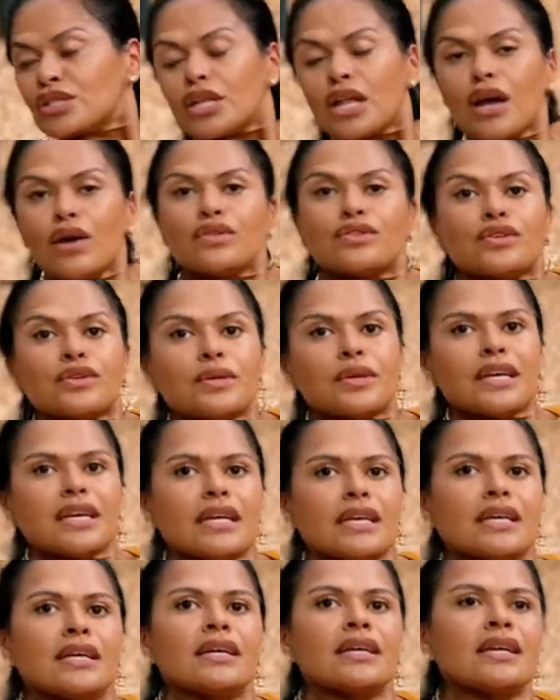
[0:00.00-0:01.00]
slow through it.
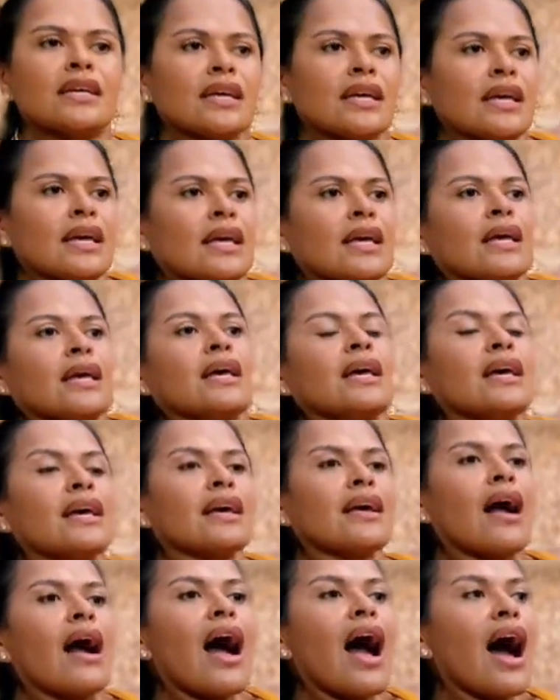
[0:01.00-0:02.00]

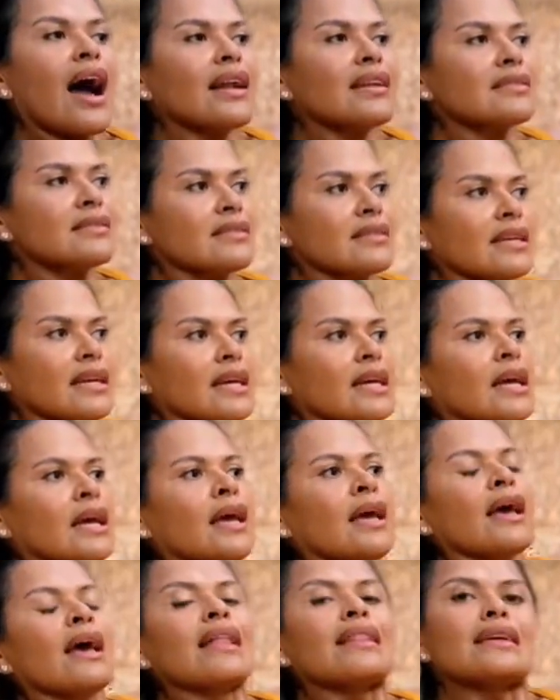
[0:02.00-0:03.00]
Honestly,
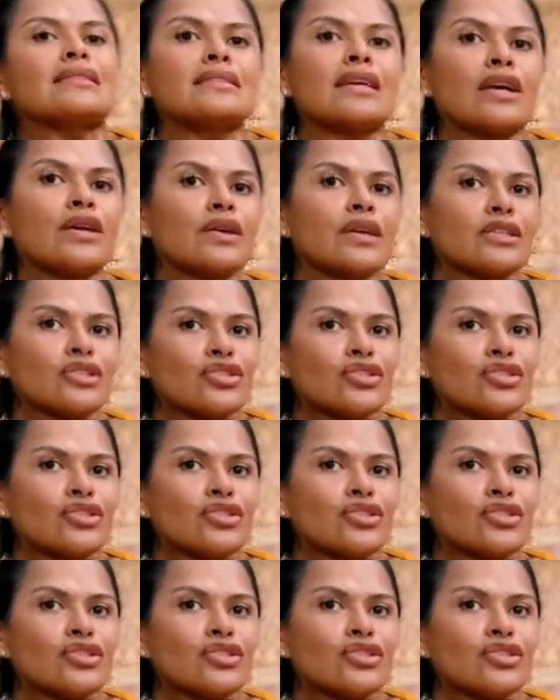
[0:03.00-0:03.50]
that's how you get